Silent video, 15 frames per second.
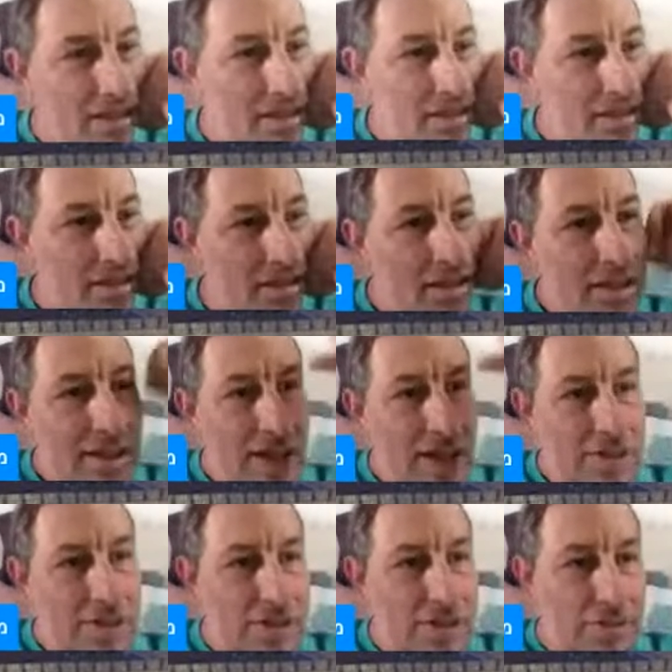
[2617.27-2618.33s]
Now, this is the
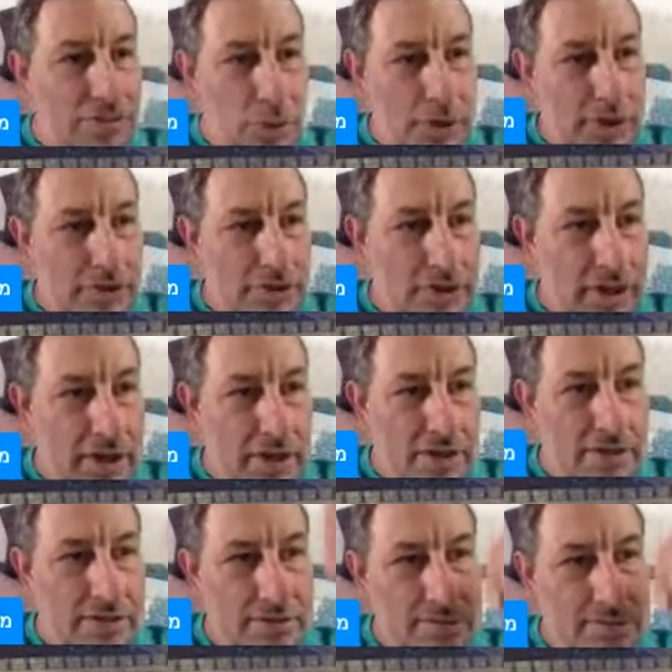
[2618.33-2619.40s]
40th year,
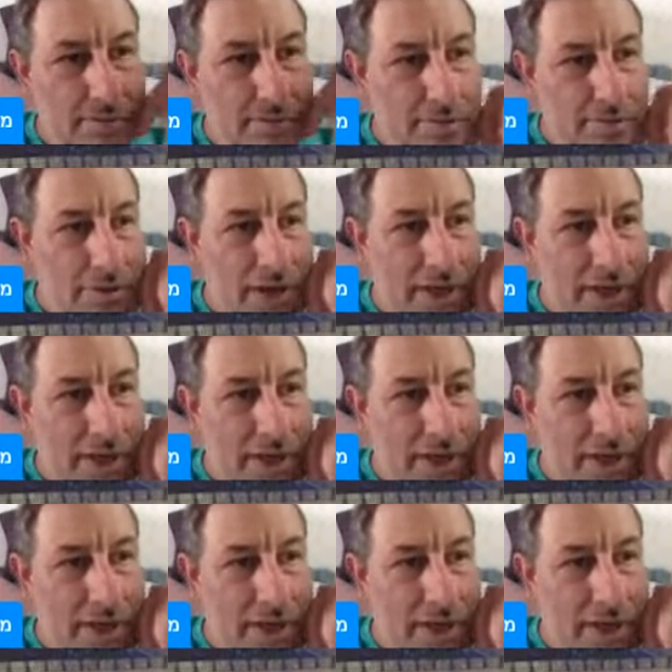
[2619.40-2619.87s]
right?